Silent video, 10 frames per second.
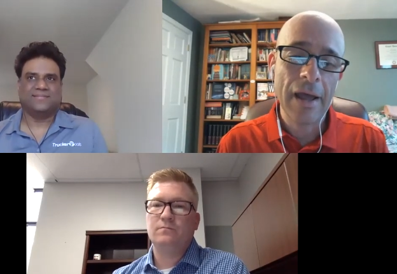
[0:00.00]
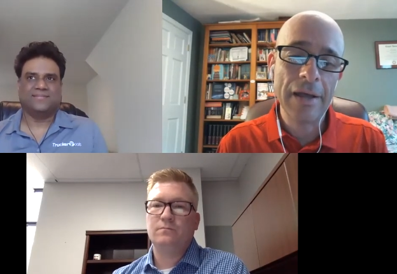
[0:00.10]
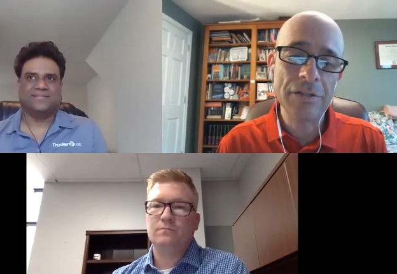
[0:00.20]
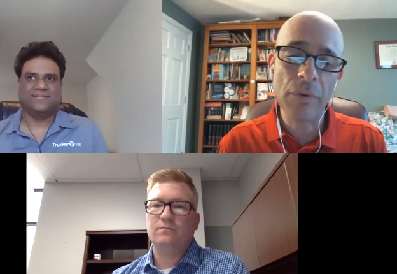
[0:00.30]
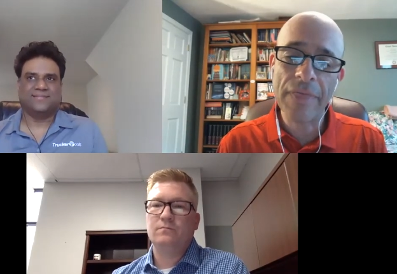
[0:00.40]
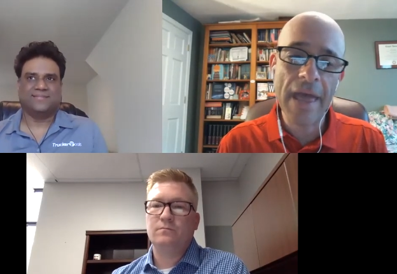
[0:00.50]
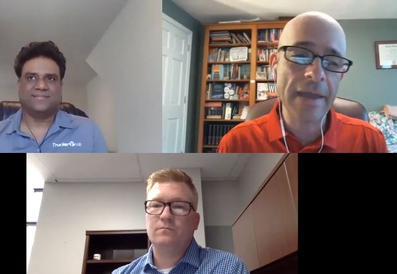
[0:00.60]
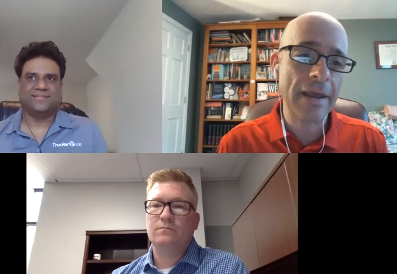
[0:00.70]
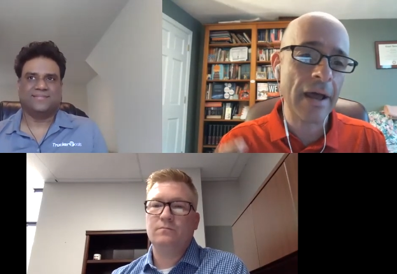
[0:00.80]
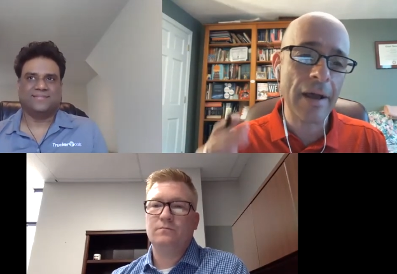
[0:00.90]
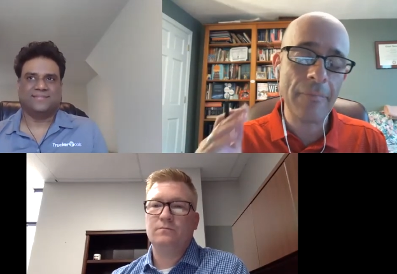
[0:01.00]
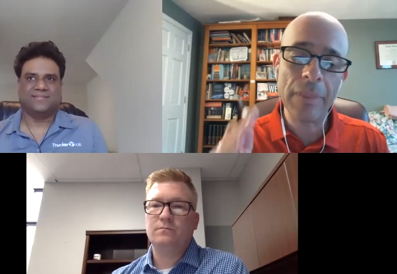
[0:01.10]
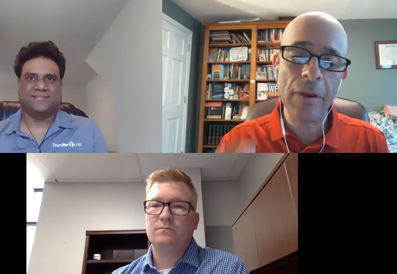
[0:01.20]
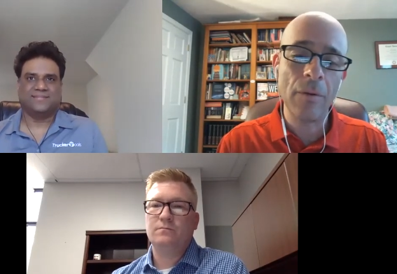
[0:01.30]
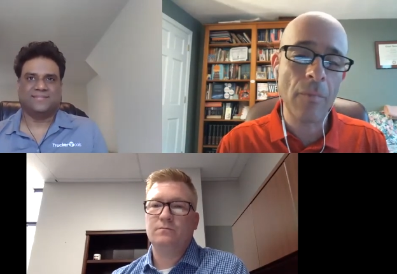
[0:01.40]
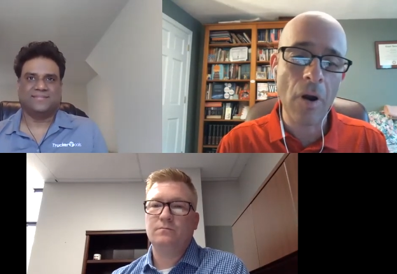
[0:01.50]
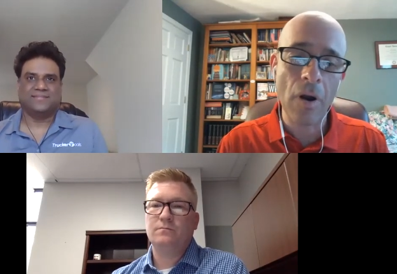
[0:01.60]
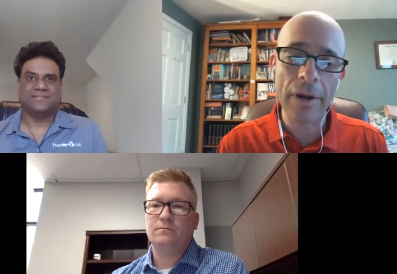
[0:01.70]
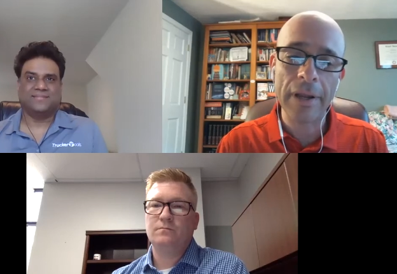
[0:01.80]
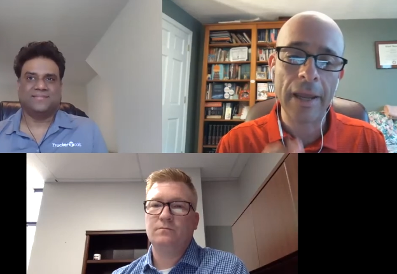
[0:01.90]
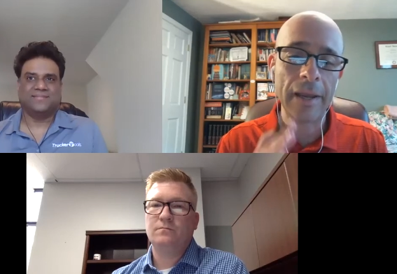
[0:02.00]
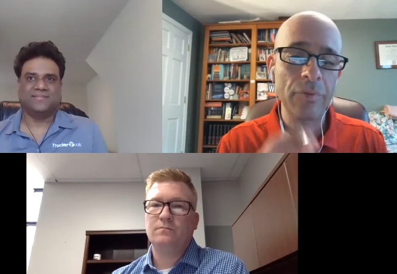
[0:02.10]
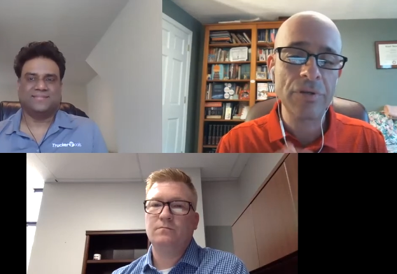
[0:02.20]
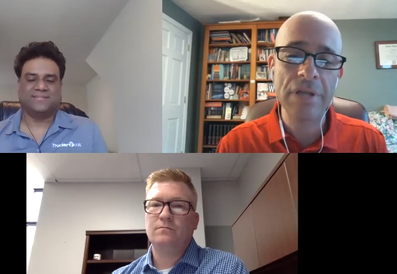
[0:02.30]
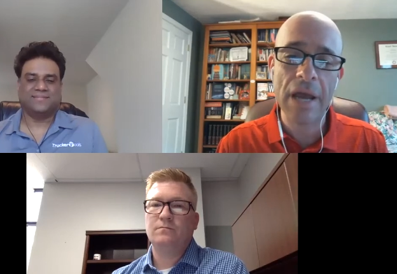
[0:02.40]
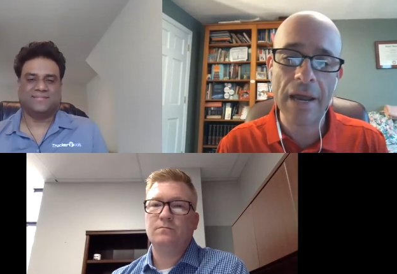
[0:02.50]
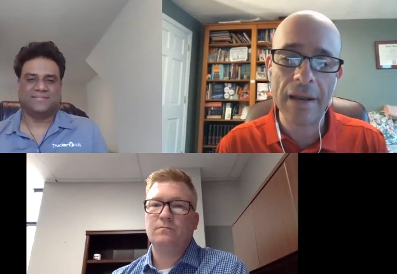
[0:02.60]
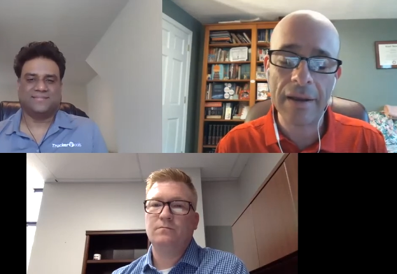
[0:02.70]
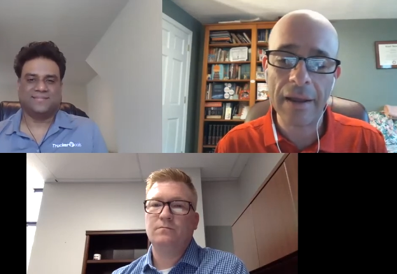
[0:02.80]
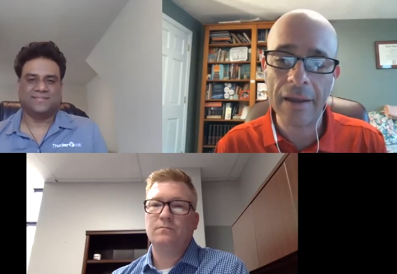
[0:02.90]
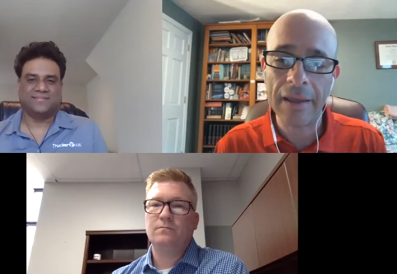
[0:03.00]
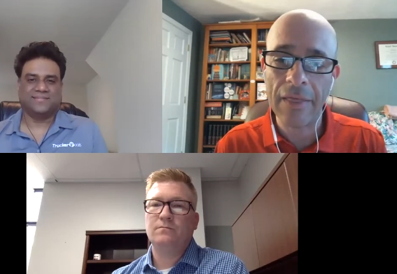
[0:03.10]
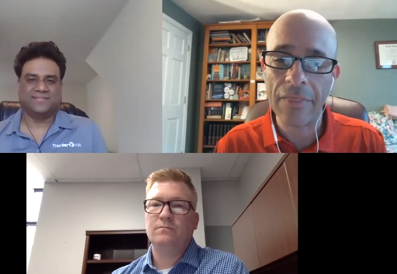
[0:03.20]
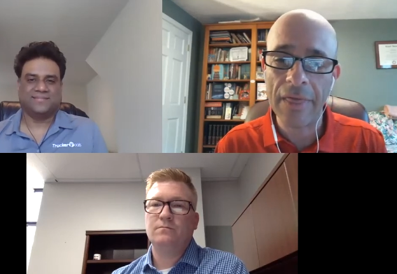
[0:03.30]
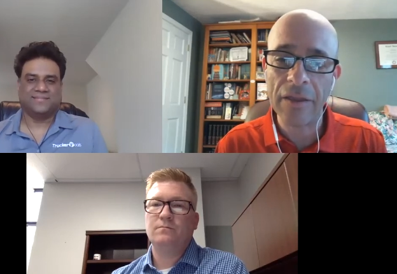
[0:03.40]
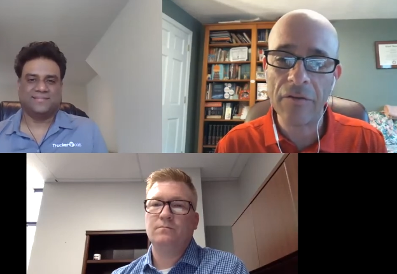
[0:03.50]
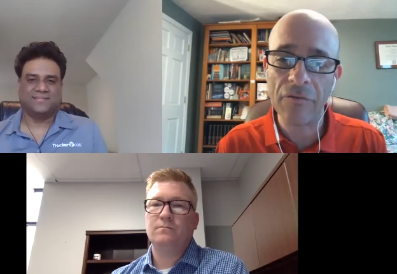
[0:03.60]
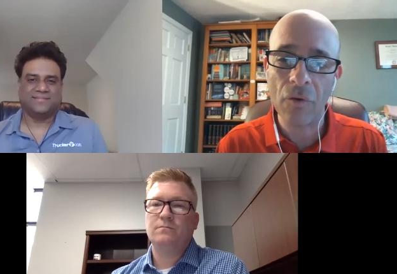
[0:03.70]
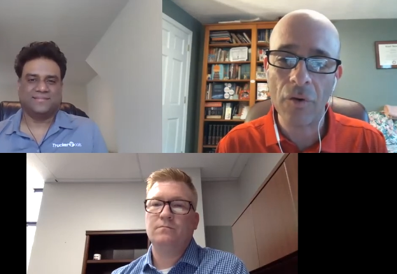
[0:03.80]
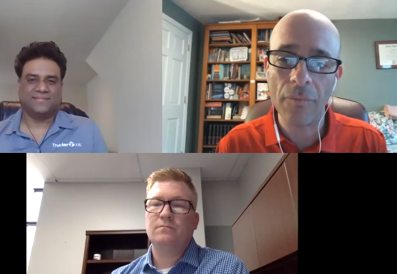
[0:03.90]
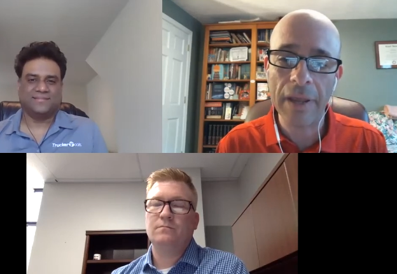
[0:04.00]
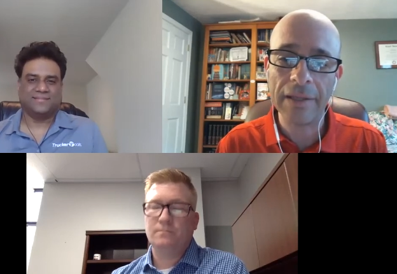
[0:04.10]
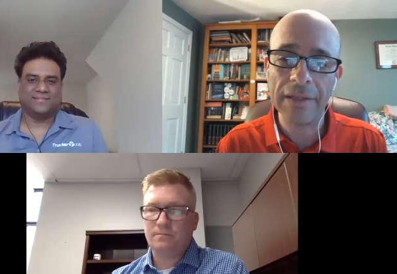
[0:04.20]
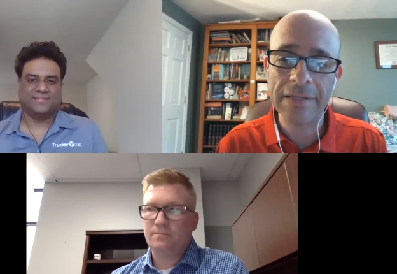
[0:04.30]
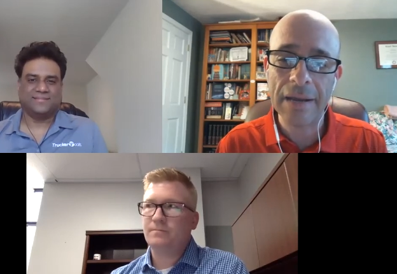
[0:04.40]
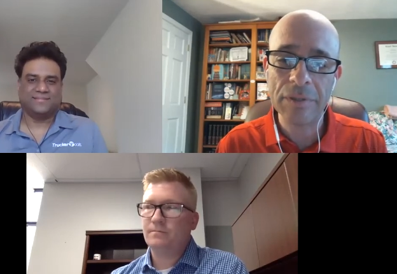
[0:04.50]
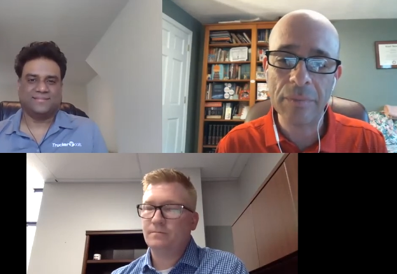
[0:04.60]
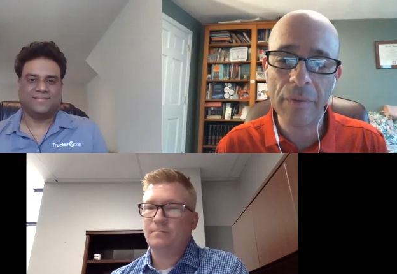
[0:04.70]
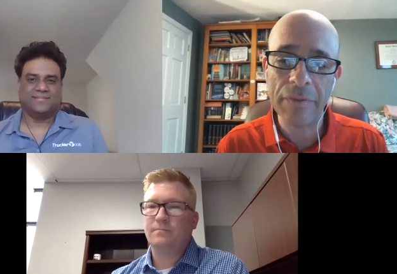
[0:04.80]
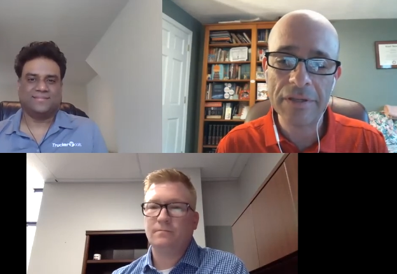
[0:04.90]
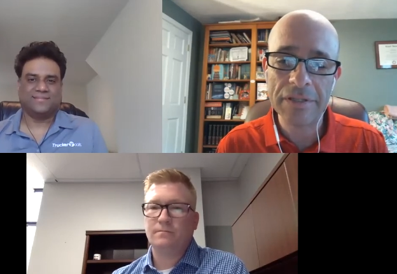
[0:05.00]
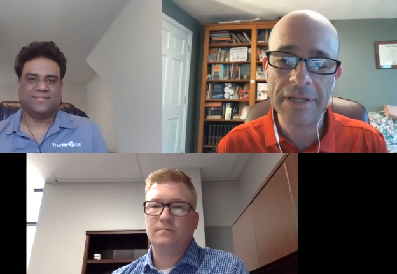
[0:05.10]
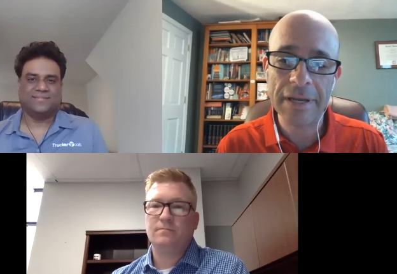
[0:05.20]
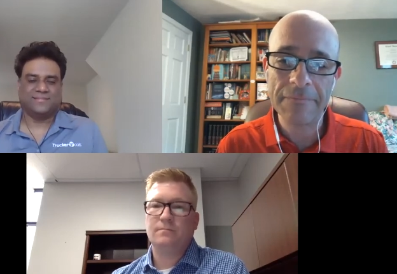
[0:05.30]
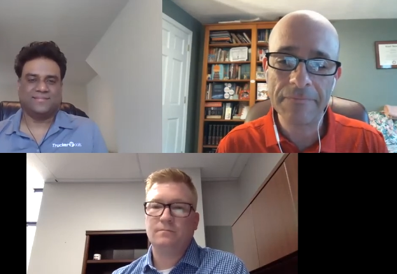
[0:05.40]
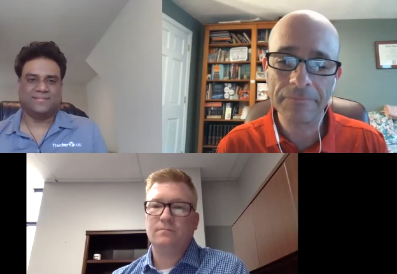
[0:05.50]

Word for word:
Speaker 1: Uh, so with that, uh, you know, Mark and Prasad, uh, again, thank you for making the time to be with us today.